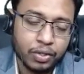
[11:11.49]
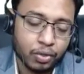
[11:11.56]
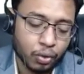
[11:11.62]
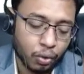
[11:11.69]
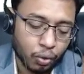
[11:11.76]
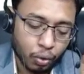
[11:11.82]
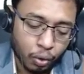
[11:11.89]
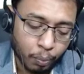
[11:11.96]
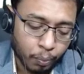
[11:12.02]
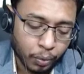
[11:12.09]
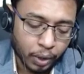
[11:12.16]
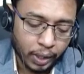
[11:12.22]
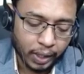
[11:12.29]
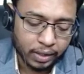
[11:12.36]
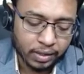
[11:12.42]
So don't
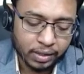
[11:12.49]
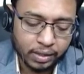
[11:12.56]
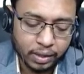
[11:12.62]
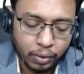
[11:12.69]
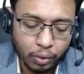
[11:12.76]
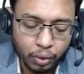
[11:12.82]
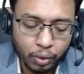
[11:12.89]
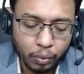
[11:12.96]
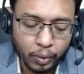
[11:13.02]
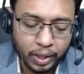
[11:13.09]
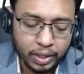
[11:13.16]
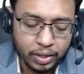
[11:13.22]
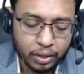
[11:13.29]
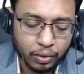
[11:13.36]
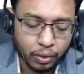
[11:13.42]
put x is equal to y
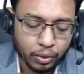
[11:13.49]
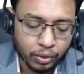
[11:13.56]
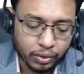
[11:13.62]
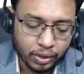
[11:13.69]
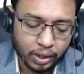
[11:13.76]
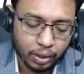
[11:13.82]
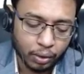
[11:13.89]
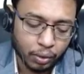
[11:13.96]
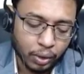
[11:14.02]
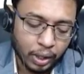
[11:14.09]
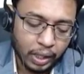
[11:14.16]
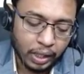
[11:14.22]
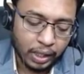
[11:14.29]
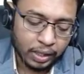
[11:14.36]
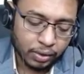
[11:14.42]
is equal to 0.
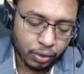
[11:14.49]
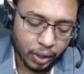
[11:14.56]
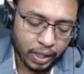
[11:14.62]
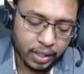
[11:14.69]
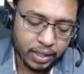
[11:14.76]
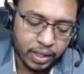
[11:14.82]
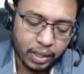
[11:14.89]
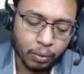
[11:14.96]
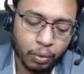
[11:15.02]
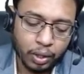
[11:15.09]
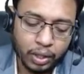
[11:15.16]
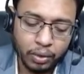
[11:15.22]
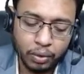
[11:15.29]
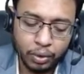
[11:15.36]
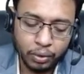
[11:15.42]
So instead, what
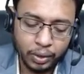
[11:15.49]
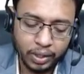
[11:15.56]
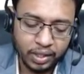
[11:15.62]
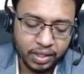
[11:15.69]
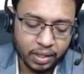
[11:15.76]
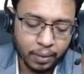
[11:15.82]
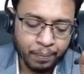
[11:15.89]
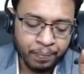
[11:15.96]
you will do is,